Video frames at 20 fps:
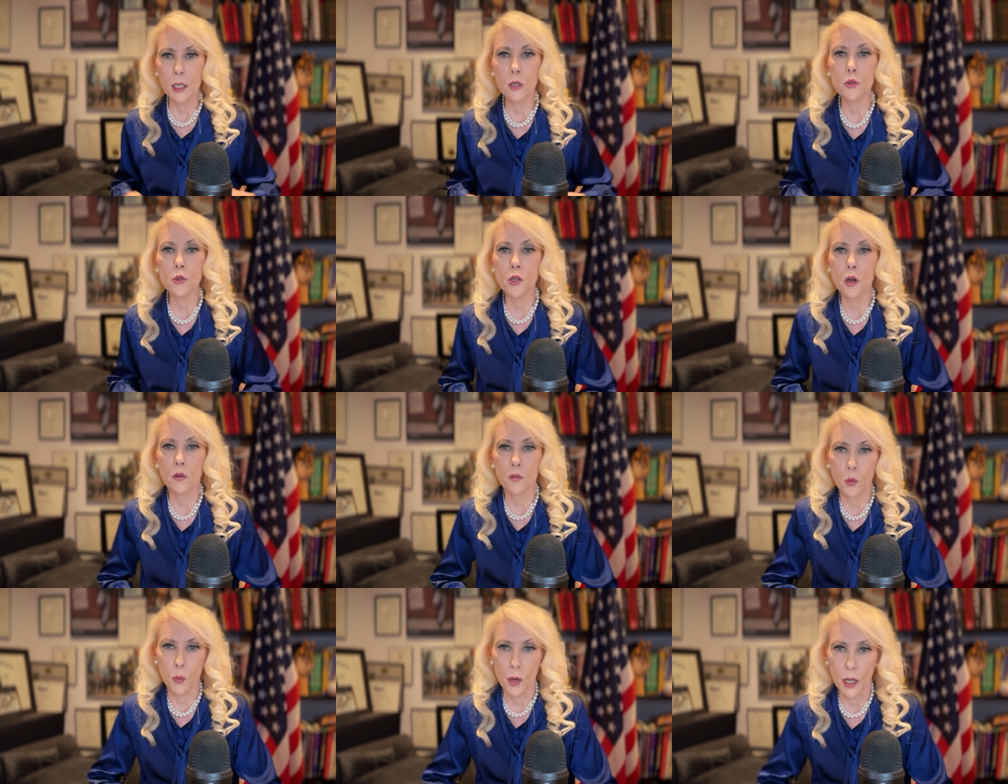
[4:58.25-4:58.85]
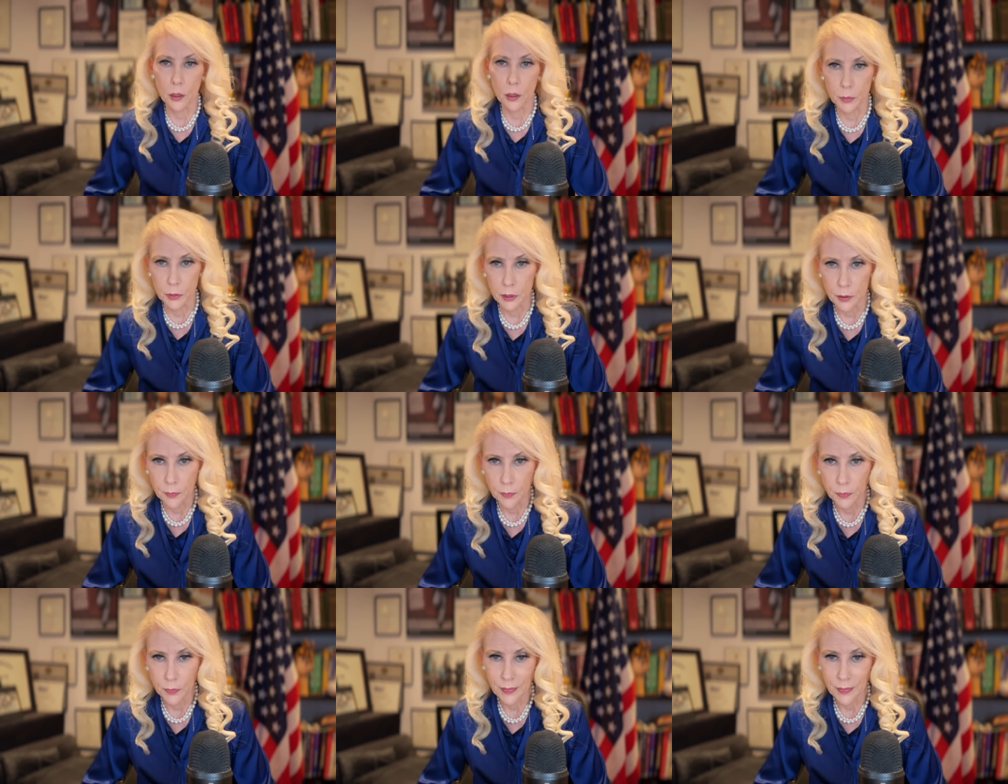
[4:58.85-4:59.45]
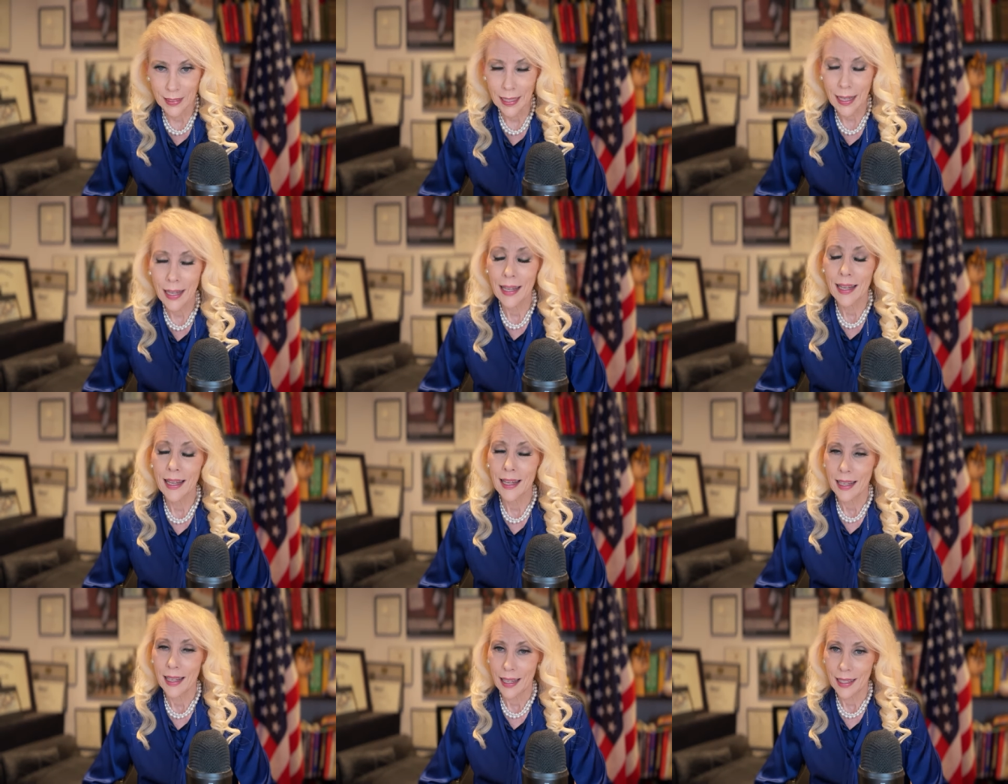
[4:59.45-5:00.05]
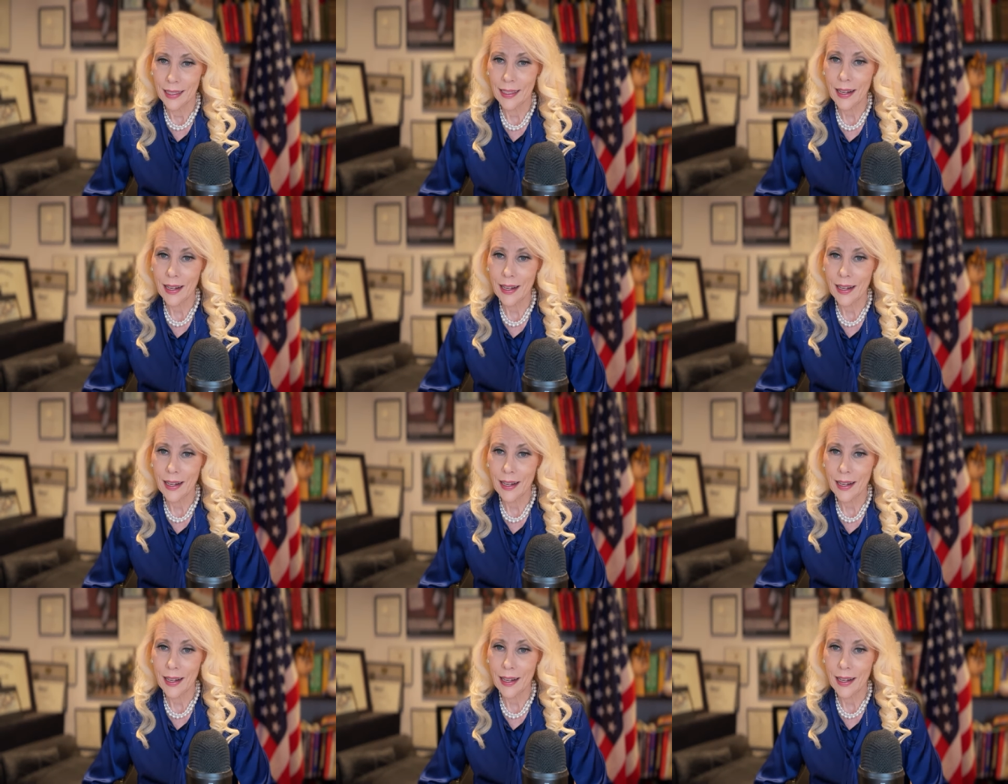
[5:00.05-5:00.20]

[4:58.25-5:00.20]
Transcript: who's overwhelmed. And